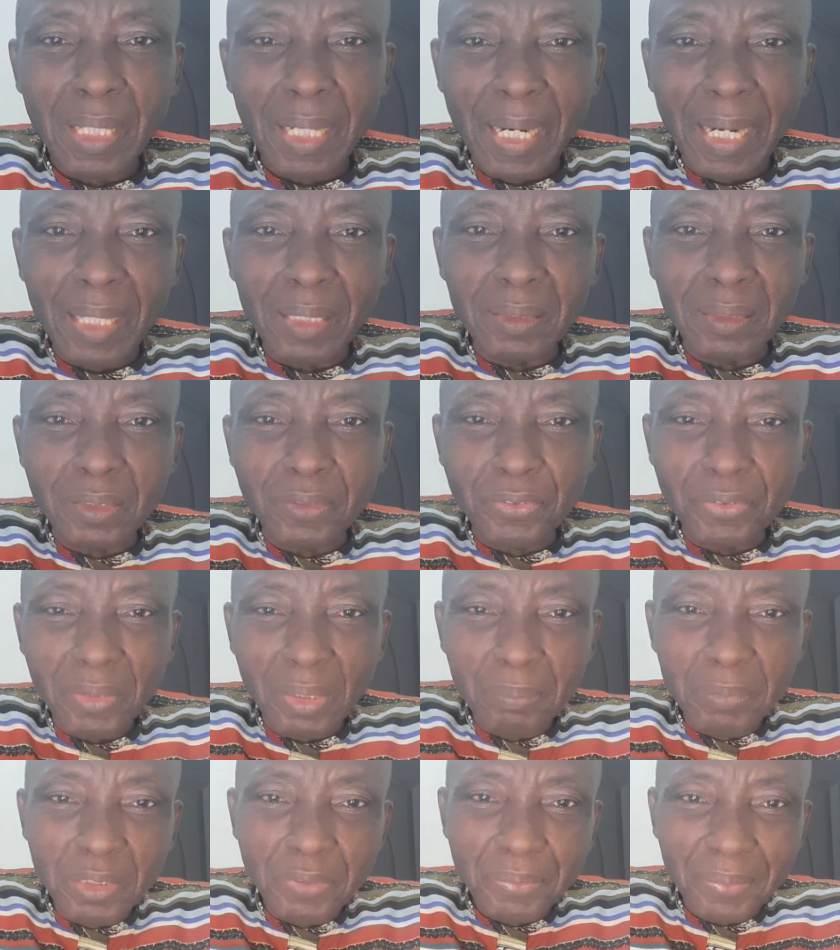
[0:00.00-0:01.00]
And
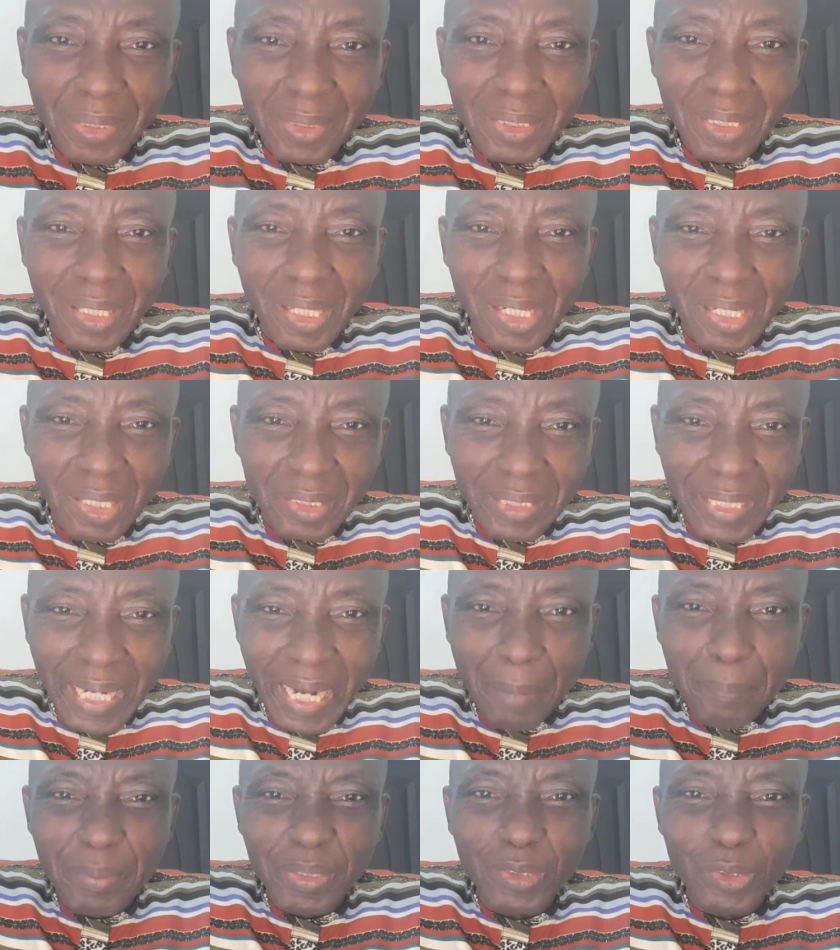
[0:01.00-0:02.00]
Femi Fani Kayode
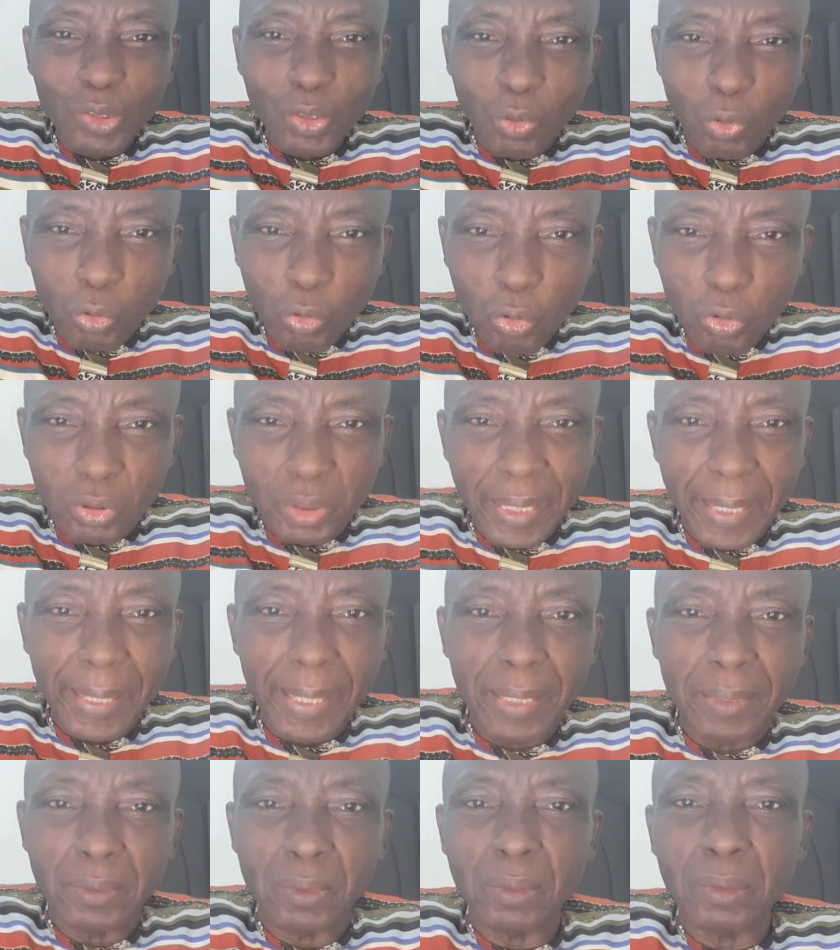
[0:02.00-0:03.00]
have been
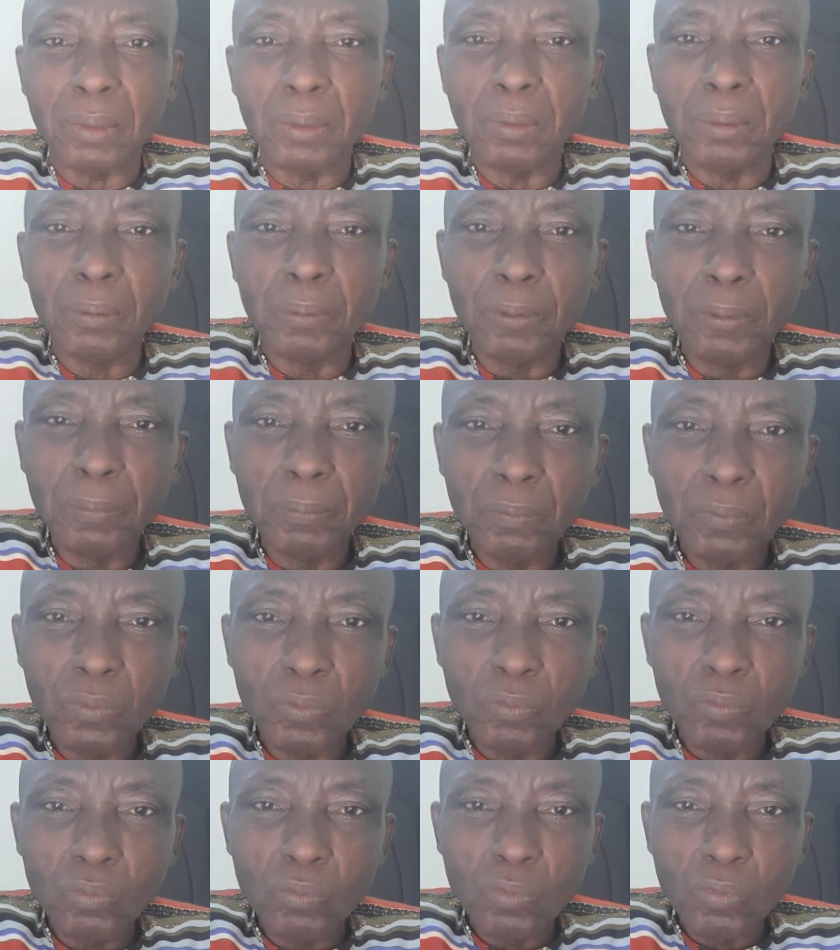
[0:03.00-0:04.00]
recruited
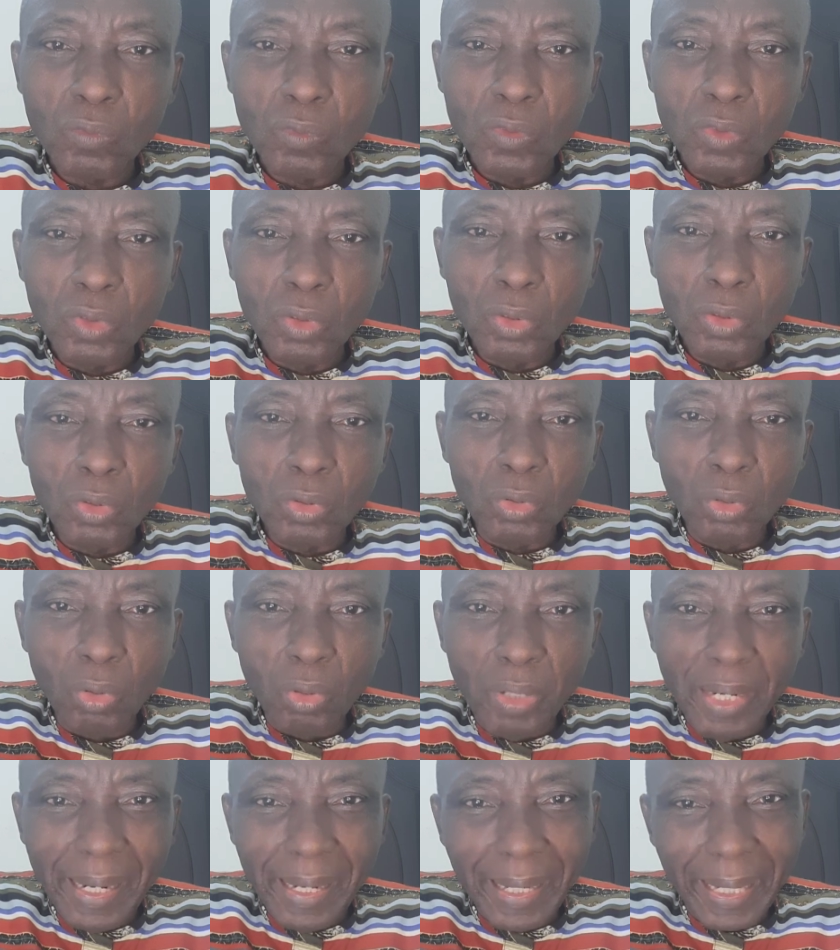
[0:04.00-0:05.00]
to
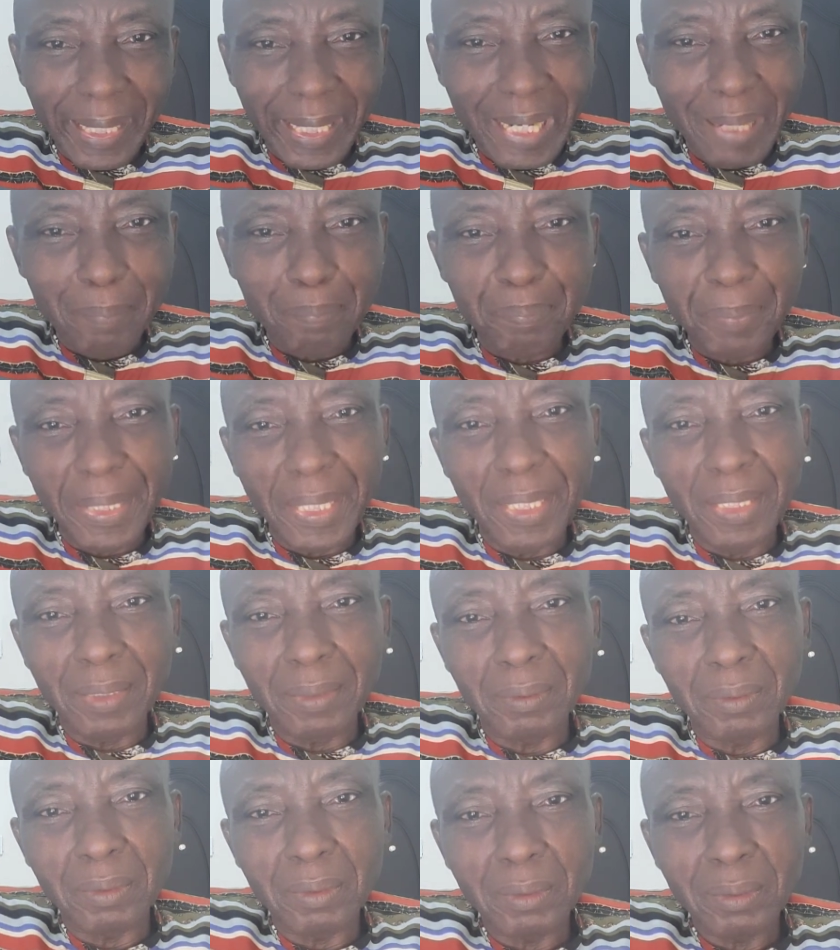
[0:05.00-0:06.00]
go and
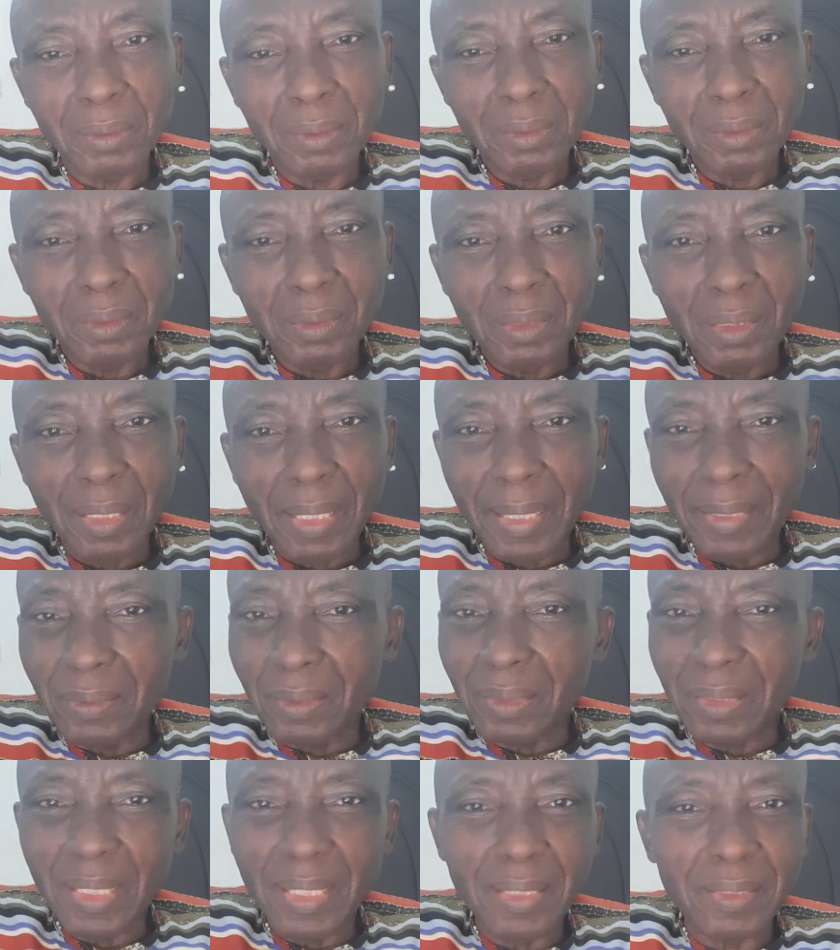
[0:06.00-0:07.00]
campaign
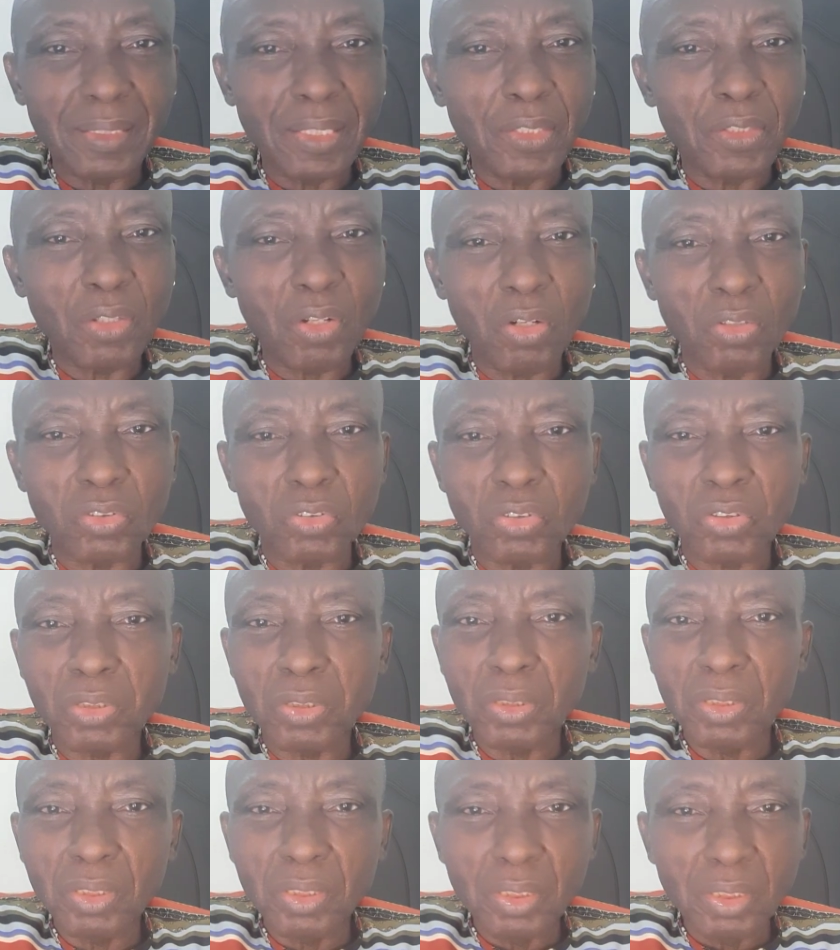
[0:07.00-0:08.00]
and tell the North,
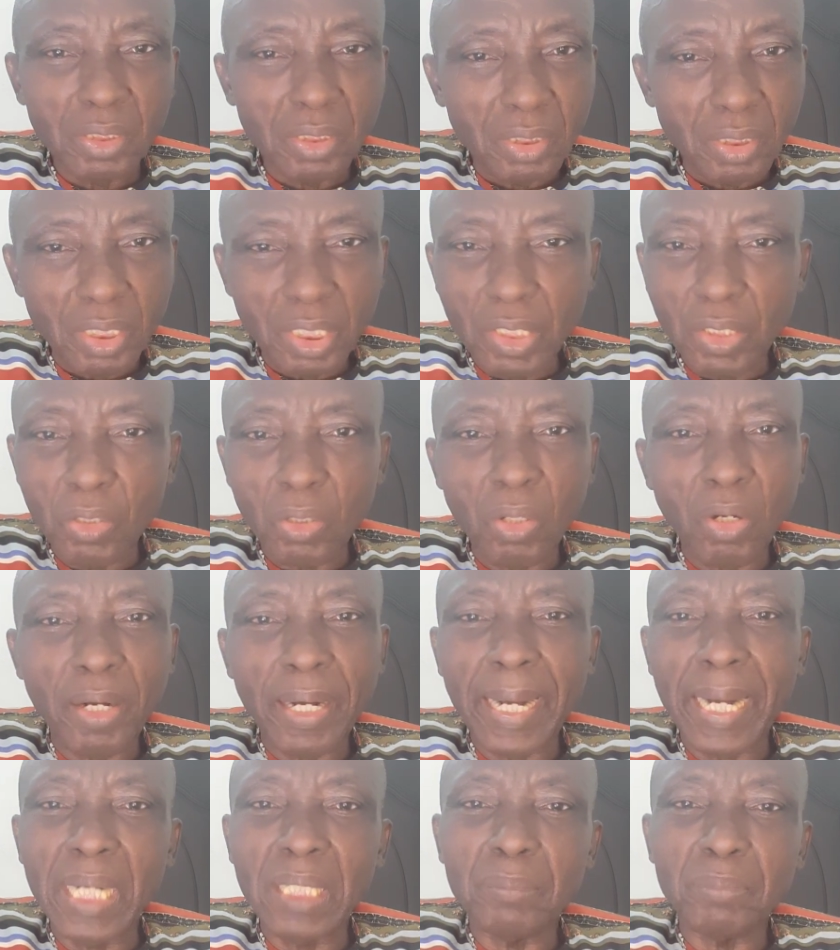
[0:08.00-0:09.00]

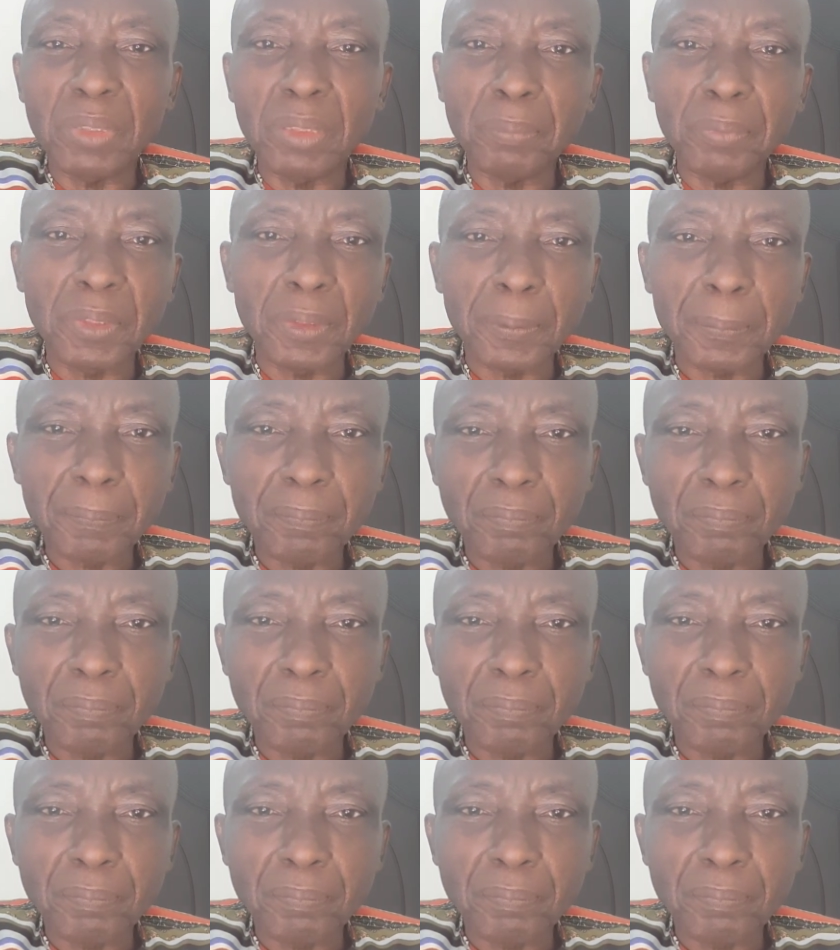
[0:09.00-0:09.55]
ignore IBB.